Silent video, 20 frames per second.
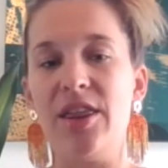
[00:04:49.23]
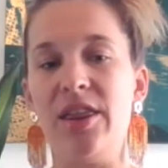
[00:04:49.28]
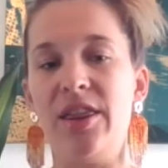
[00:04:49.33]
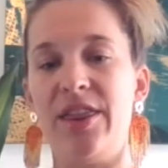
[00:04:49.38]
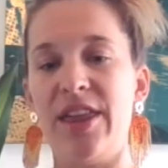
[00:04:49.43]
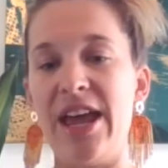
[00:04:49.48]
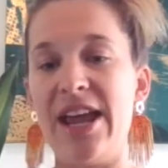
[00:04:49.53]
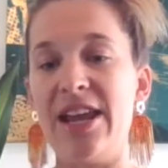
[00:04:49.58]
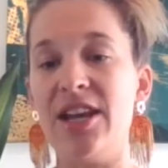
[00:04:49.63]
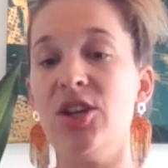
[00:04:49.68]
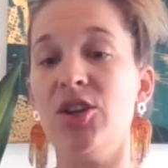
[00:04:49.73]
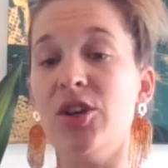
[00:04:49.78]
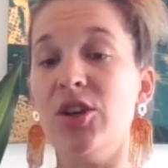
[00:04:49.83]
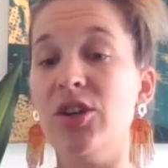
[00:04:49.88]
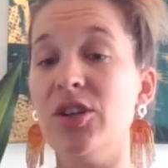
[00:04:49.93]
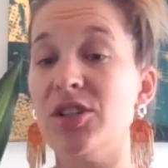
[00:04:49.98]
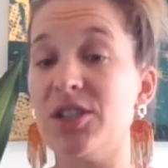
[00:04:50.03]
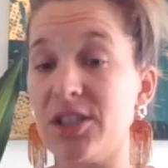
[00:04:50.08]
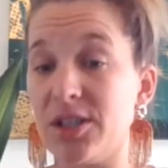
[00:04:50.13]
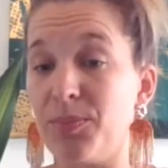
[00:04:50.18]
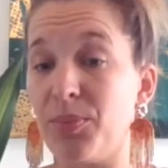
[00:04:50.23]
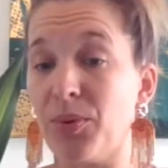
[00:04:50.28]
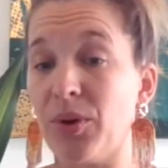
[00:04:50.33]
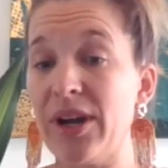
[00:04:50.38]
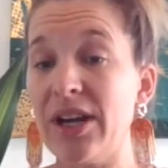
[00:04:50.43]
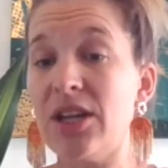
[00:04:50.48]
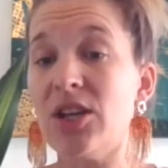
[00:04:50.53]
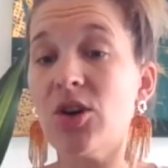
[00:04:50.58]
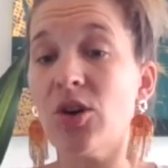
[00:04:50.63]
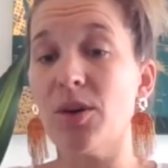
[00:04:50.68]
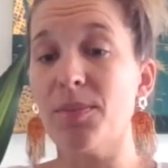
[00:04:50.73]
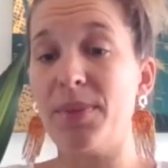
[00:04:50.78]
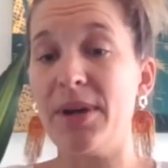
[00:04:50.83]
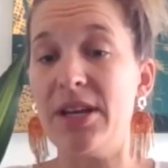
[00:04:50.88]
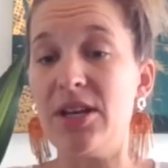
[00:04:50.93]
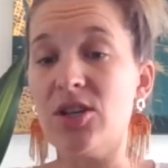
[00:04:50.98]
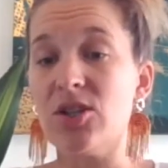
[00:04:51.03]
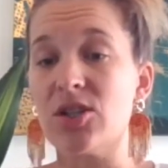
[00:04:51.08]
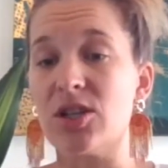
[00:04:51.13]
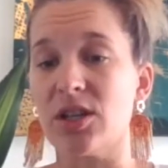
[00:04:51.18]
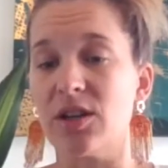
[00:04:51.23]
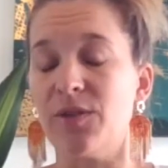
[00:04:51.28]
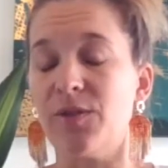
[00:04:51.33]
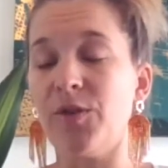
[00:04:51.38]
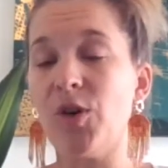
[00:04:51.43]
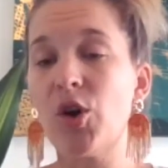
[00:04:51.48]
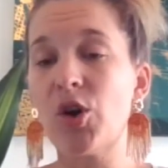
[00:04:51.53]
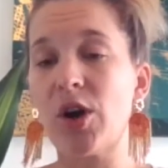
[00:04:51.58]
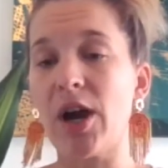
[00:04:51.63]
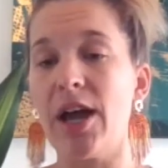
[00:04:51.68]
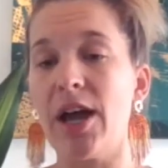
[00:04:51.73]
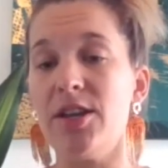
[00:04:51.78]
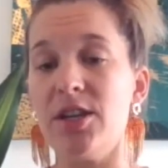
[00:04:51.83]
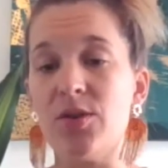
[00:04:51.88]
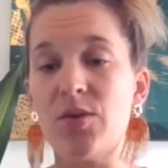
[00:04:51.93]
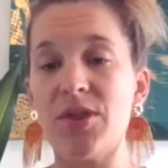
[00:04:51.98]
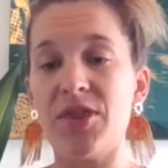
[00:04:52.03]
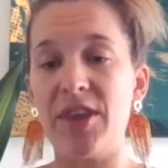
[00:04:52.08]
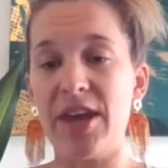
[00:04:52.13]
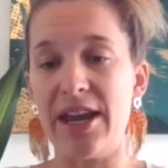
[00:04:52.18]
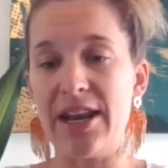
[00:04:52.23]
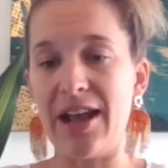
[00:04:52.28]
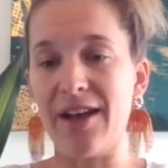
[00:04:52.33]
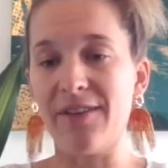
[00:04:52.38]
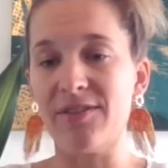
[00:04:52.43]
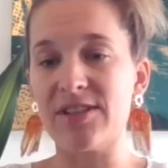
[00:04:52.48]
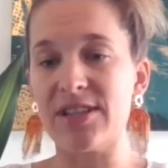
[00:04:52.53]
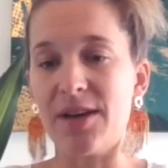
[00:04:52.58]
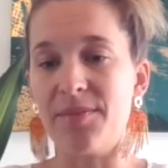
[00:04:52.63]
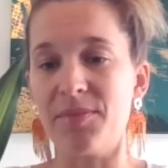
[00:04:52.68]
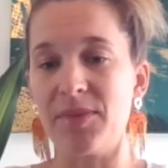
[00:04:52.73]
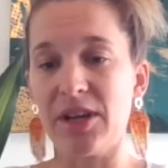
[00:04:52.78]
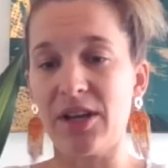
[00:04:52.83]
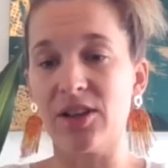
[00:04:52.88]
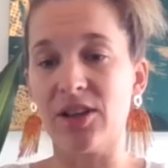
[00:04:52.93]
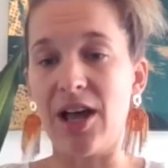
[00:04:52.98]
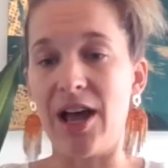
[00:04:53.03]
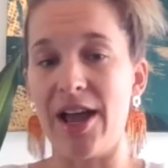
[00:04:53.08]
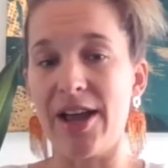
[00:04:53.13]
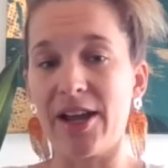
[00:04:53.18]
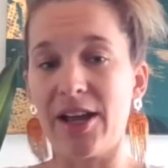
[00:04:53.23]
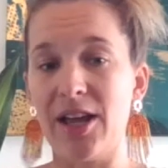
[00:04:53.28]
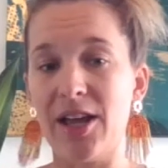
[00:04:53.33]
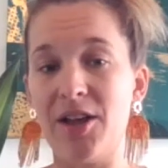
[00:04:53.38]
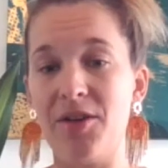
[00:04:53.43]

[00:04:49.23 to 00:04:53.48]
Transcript: Then to bring your opinion to the foreground, you would then have something like,